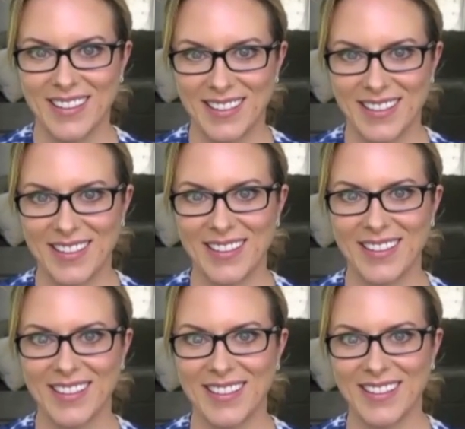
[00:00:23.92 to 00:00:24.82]

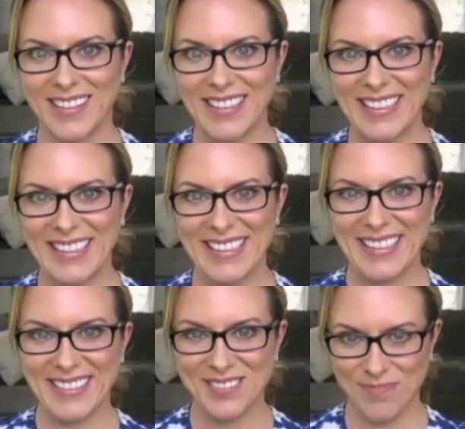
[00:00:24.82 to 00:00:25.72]

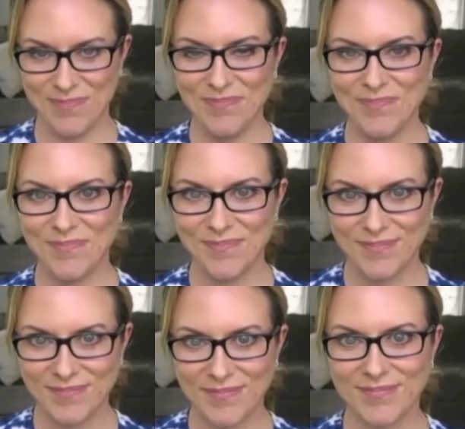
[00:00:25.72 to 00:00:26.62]

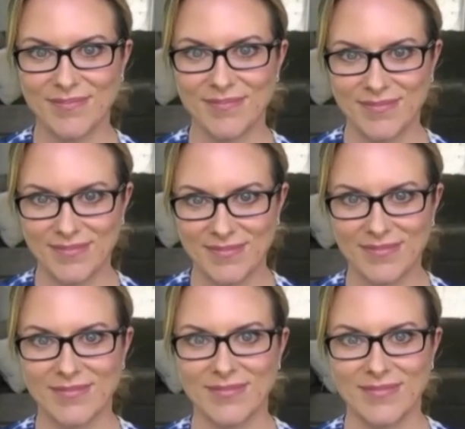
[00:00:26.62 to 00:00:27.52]

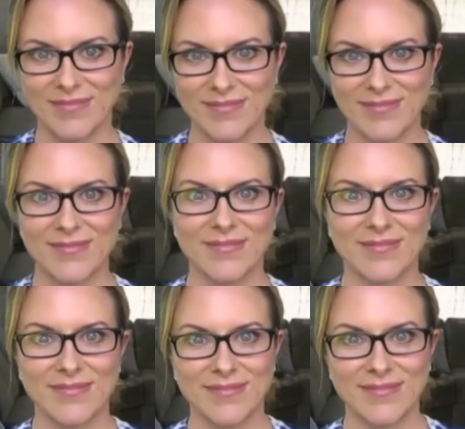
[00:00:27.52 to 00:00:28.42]

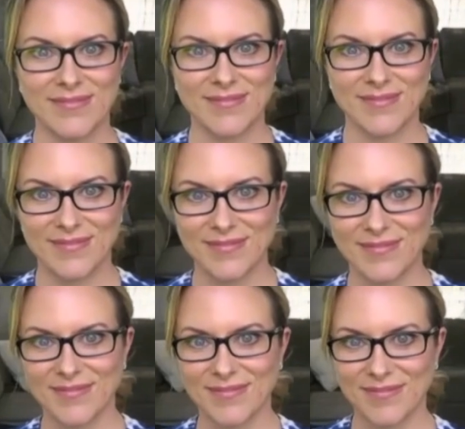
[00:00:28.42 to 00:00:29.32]

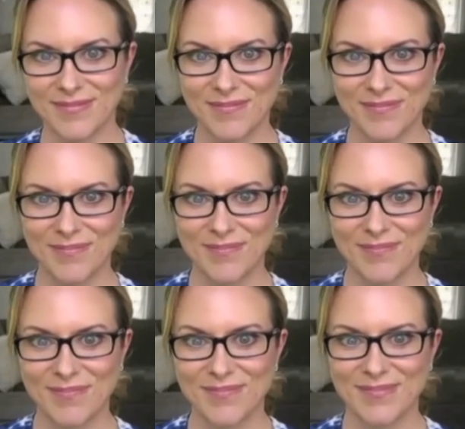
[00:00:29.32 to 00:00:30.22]

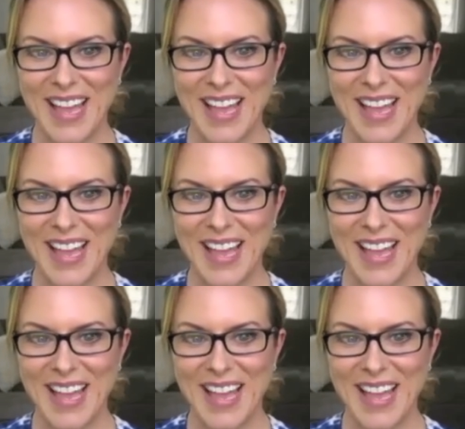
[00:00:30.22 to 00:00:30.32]
(not speaking)